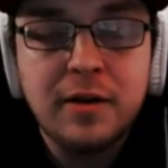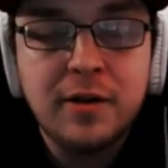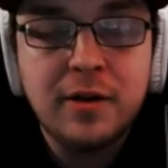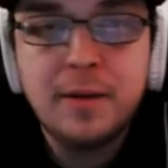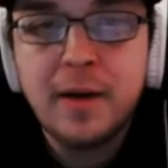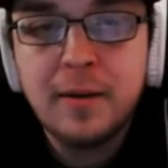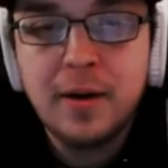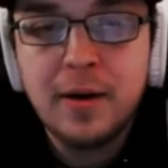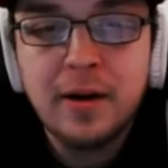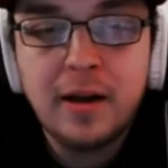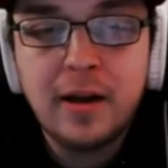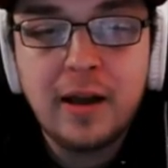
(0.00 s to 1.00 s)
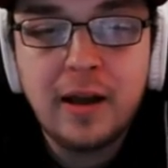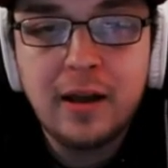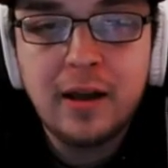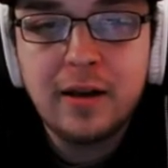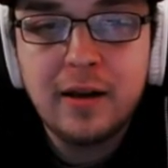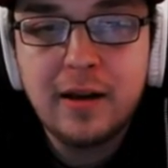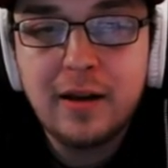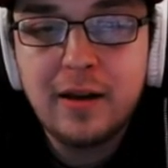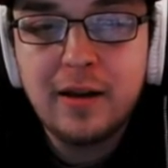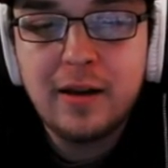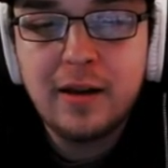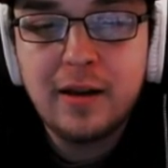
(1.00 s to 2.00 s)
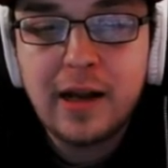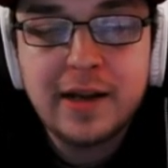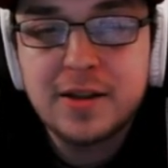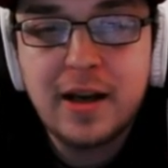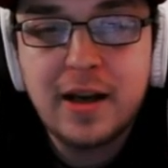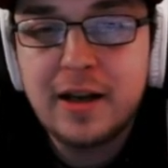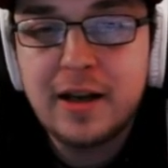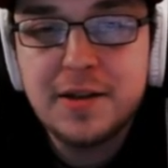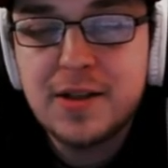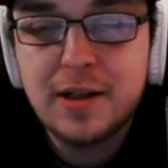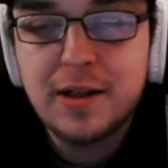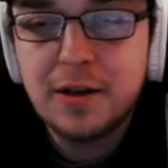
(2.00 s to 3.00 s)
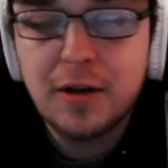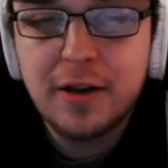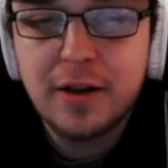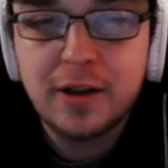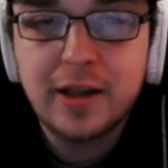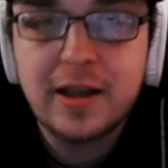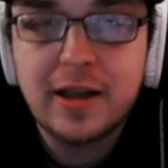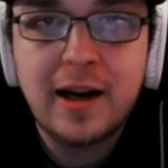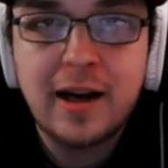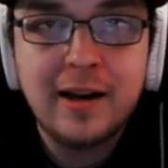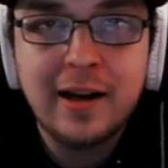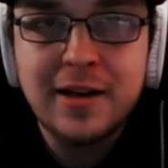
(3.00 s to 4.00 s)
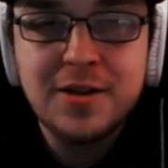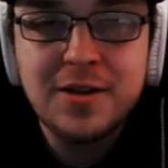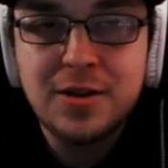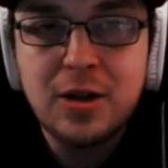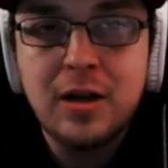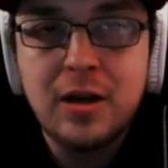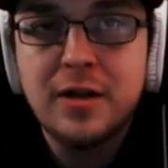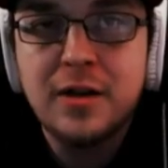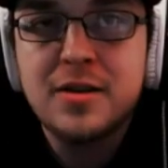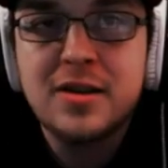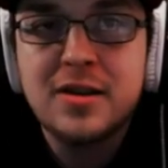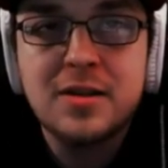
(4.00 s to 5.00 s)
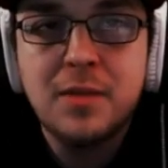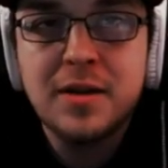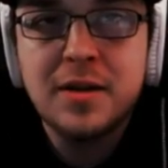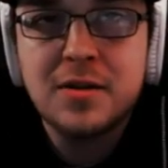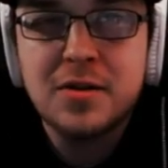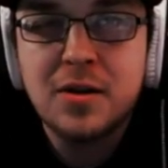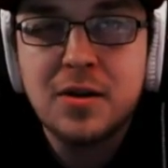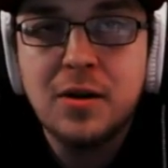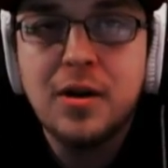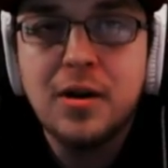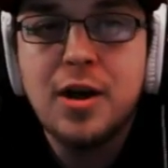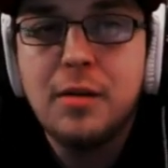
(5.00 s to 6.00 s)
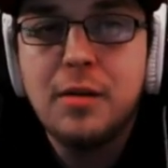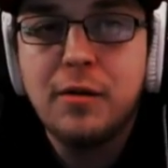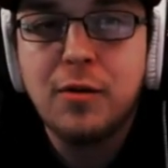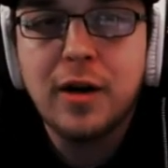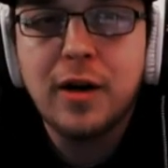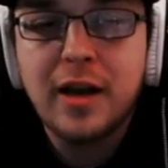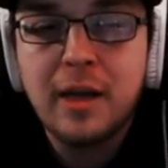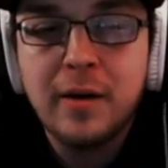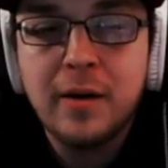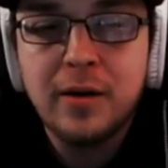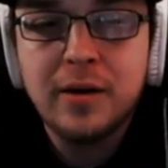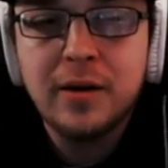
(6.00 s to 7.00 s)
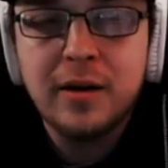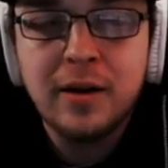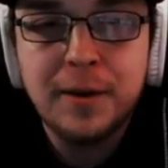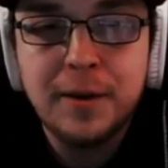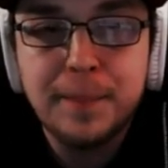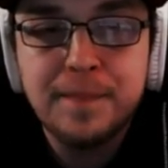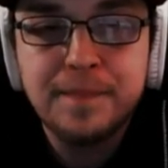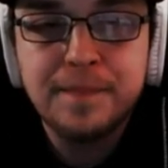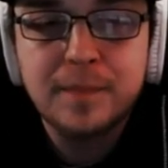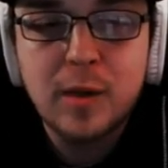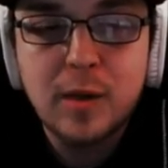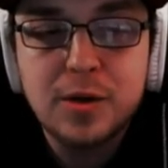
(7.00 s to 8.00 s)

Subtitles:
of mine about it, and I guess they hadn't seen it or anything like that, and I guess it took a good 6 months or so before it came out, so we